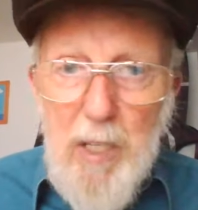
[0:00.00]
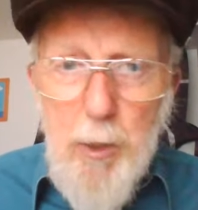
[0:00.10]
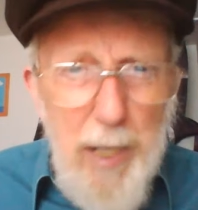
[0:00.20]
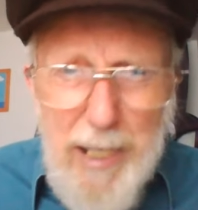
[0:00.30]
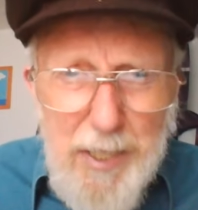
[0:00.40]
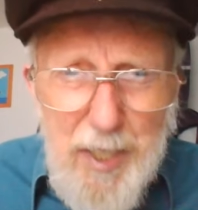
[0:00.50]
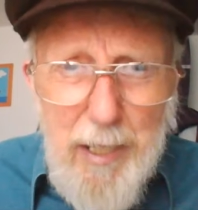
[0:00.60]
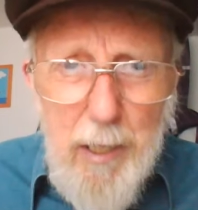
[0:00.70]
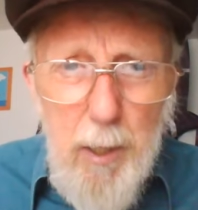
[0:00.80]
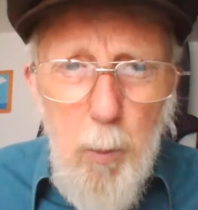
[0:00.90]

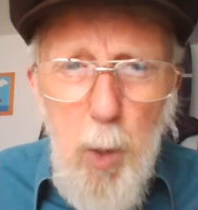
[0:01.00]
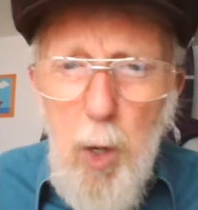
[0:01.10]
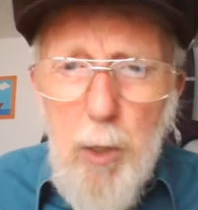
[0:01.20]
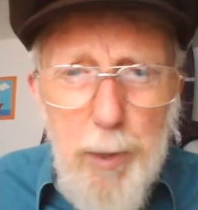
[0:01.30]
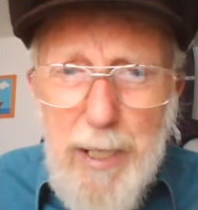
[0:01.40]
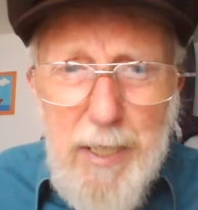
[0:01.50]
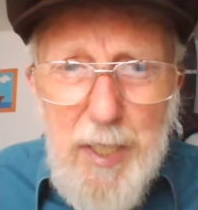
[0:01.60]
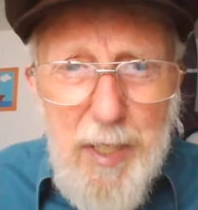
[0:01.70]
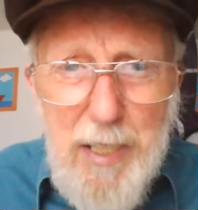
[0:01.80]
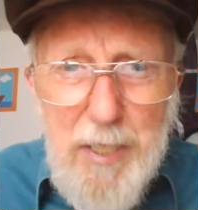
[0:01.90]
Crazy. What a
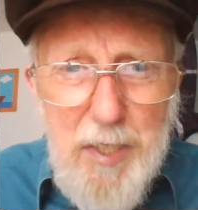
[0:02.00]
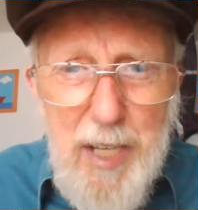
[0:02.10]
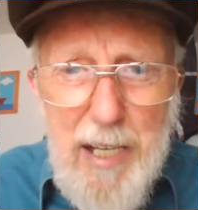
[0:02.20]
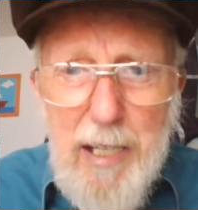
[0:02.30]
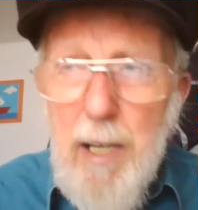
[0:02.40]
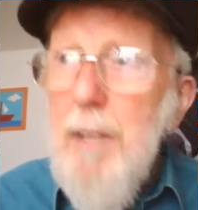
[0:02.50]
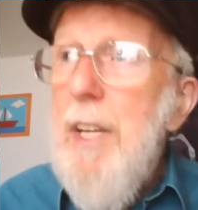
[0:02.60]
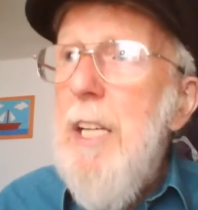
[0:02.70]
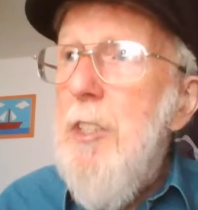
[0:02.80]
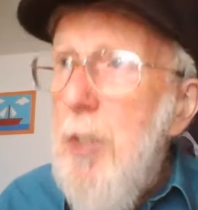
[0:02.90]
crazy thing to say.
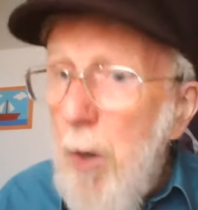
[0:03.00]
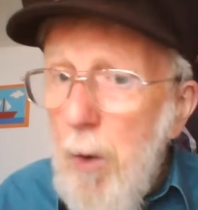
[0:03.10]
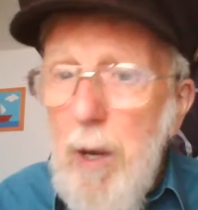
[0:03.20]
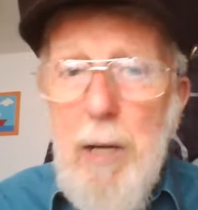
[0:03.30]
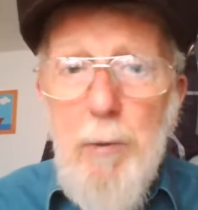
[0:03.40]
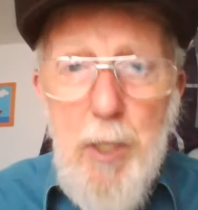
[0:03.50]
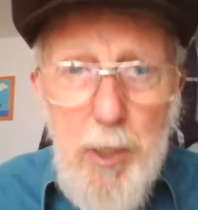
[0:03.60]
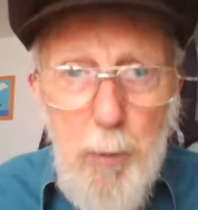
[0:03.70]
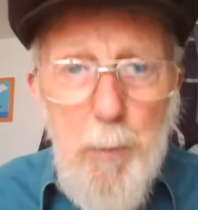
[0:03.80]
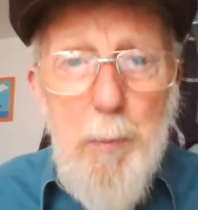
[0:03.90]
That's not how the
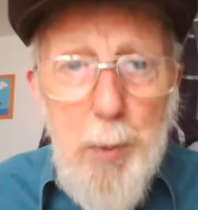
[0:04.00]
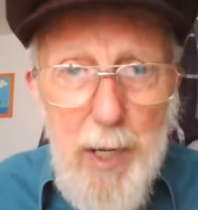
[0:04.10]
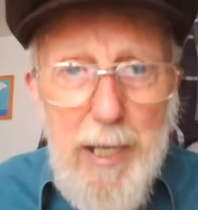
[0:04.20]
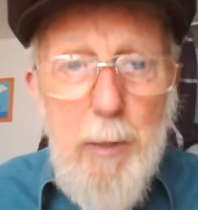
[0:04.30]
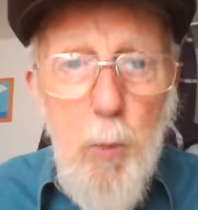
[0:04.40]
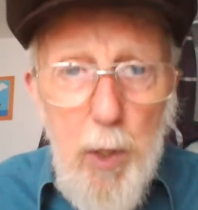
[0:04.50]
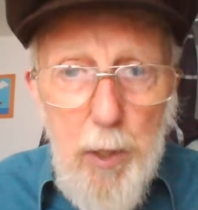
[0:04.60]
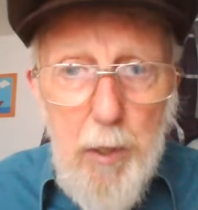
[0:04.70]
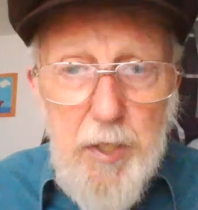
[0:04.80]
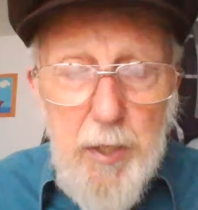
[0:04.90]
human brain
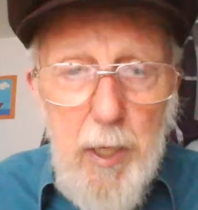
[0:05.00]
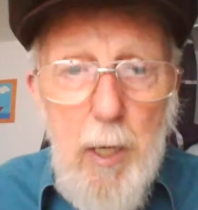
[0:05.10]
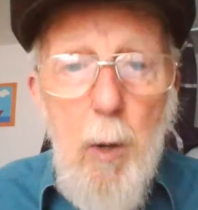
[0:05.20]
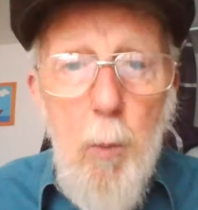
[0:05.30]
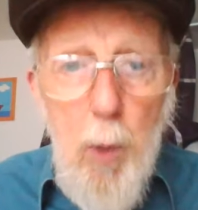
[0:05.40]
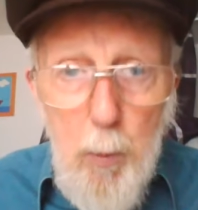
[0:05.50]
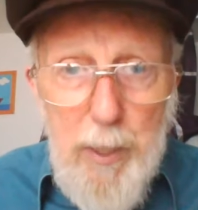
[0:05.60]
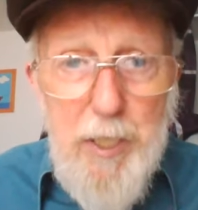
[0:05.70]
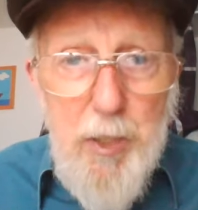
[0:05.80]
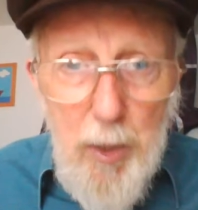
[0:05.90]
works. What
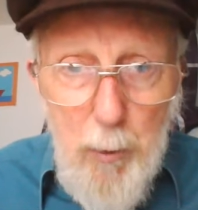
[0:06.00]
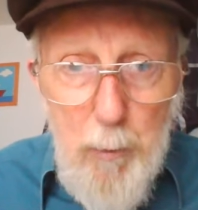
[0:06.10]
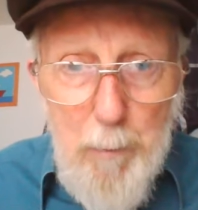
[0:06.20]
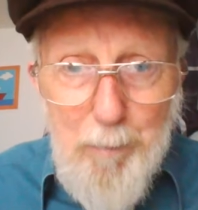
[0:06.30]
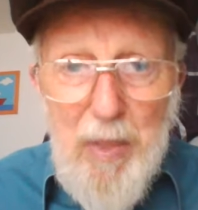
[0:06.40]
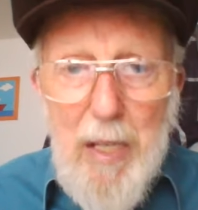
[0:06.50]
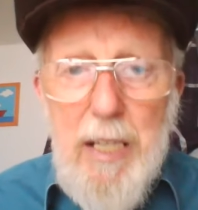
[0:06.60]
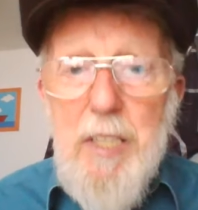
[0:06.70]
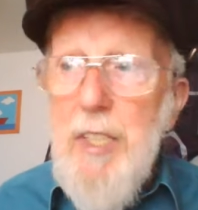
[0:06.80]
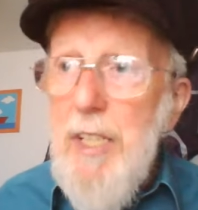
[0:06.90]
we do
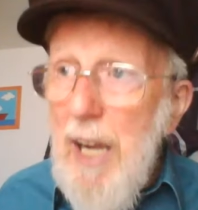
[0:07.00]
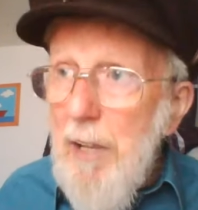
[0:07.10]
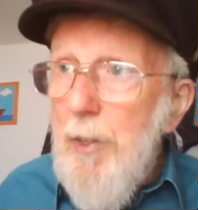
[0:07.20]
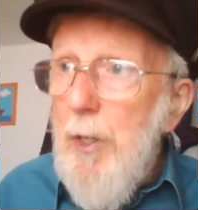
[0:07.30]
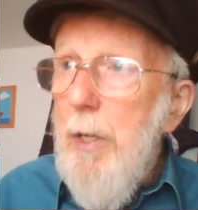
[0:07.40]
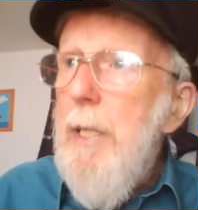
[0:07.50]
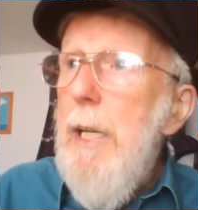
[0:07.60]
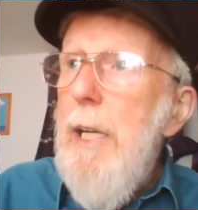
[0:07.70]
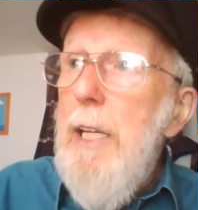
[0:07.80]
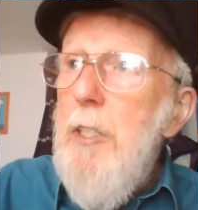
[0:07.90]
is gather
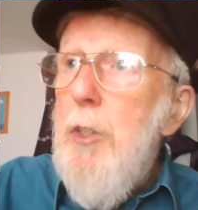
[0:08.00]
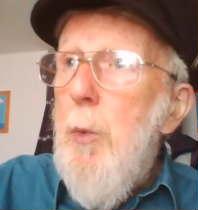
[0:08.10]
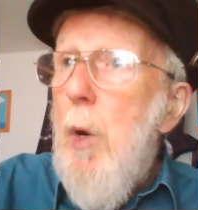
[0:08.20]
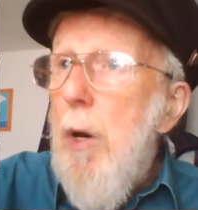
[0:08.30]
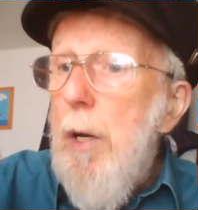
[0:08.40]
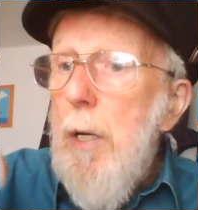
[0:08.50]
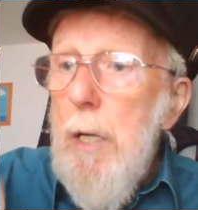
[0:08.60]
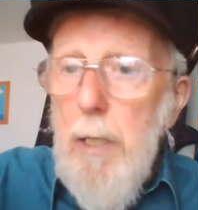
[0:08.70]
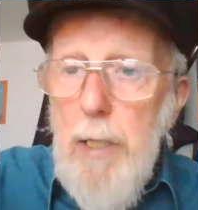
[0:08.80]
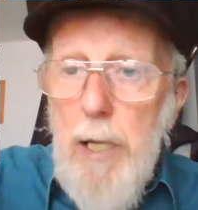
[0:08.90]
into our
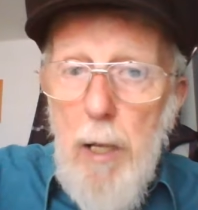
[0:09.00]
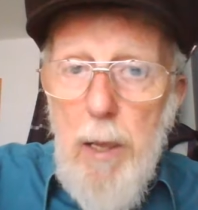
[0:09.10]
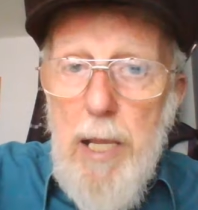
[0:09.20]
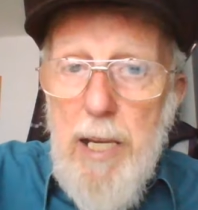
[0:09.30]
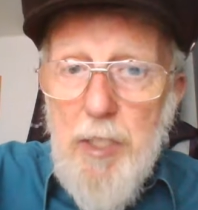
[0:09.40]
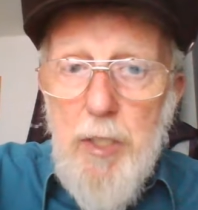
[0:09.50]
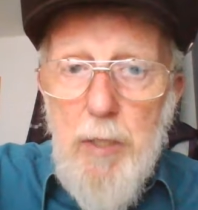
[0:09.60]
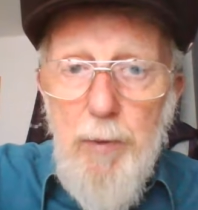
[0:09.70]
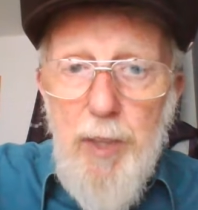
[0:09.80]
little list of